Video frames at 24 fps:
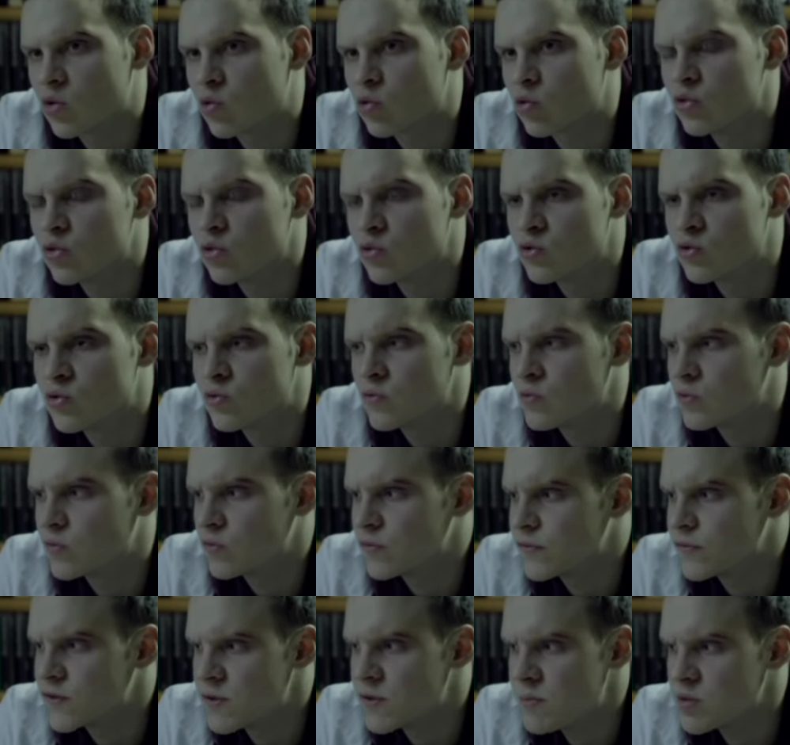Stas is a
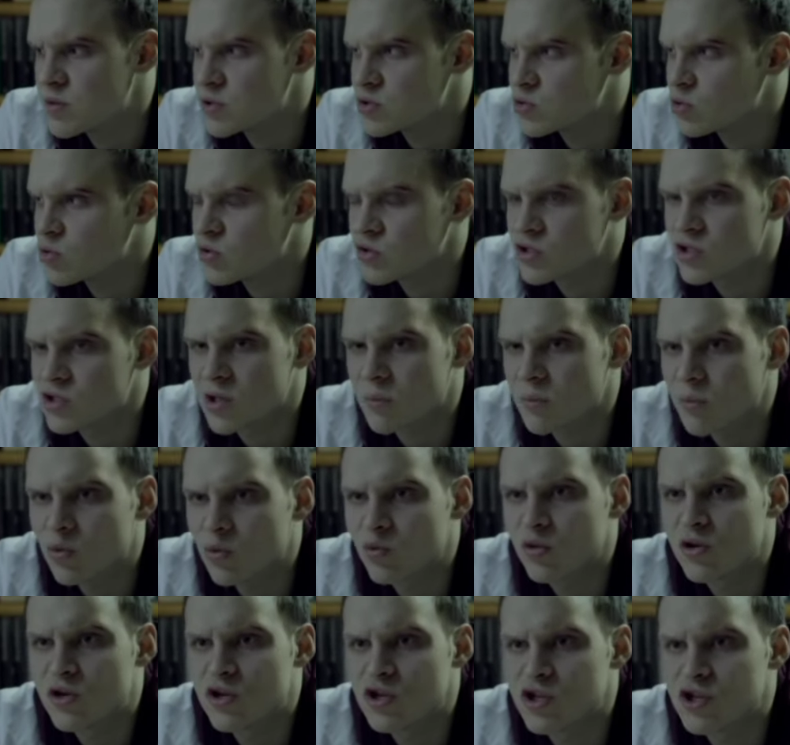hard worker while Peter
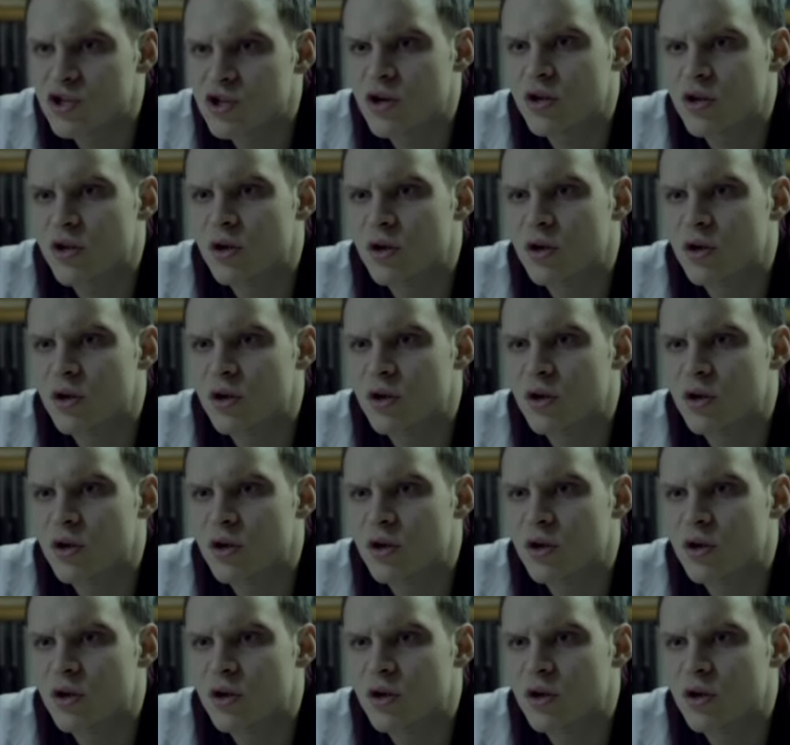likes to break